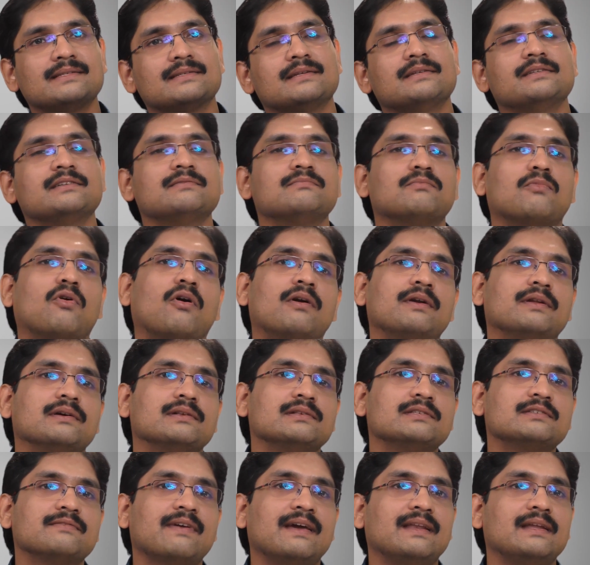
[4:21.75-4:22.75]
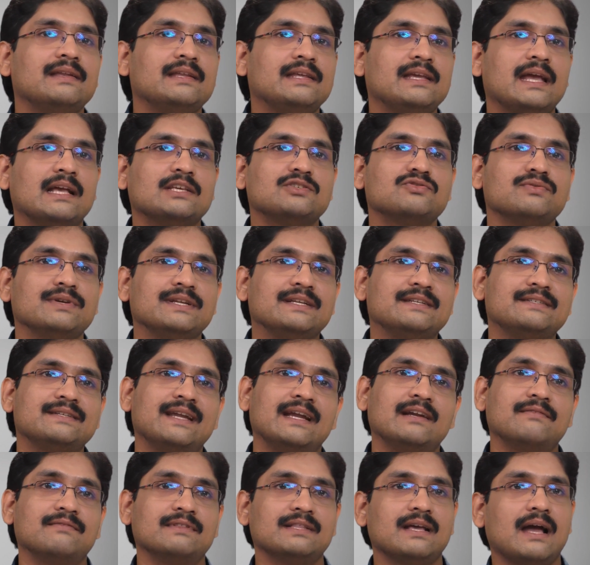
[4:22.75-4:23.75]
certain models wherein he has to
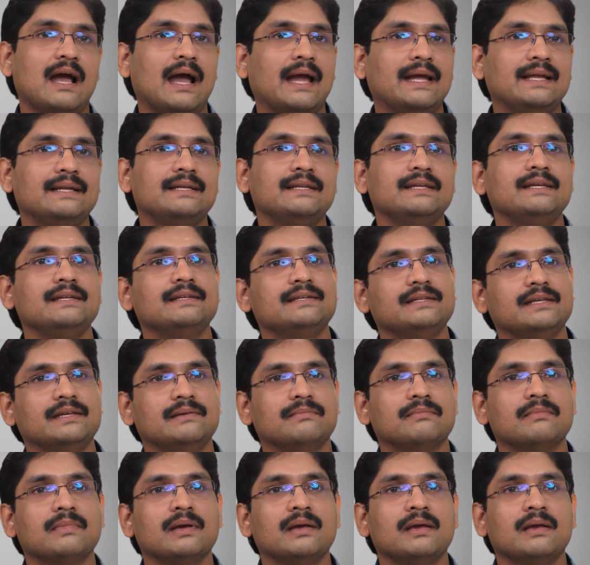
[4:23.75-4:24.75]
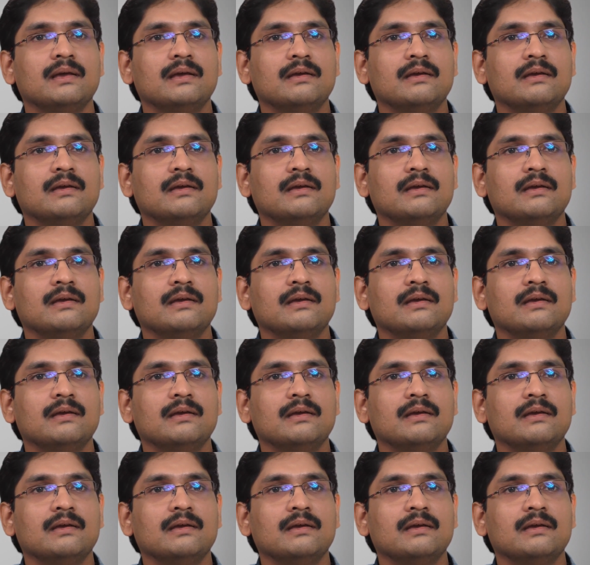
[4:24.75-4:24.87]
interact with the IT team,